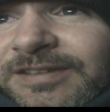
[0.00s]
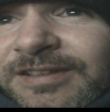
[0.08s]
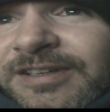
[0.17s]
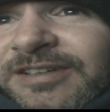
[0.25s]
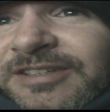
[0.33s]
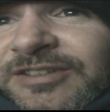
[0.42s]

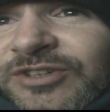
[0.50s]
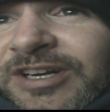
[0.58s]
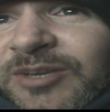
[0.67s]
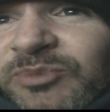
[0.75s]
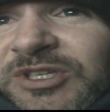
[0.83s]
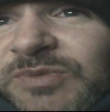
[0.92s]
You know, you're
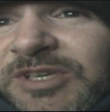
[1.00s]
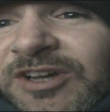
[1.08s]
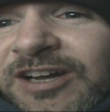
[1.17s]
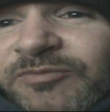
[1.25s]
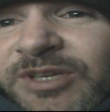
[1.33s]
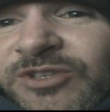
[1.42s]
trying to piss me
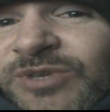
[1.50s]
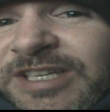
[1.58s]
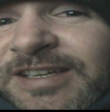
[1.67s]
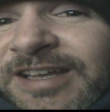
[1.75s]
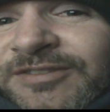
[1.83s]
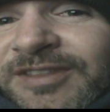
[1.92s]
off, but you
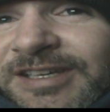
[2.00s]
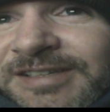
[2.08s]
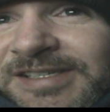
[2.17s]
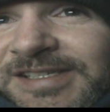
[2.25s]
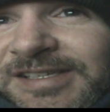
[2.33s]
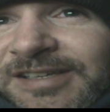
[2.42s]
eat dead
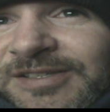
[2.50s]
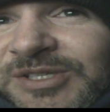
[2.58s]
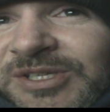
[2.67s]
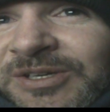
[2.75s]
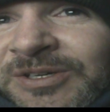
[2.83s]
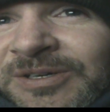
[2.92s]
things. And
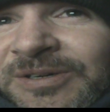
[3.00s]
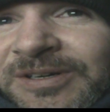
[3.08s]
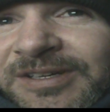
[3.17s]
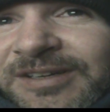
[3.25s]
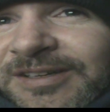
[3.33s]
so,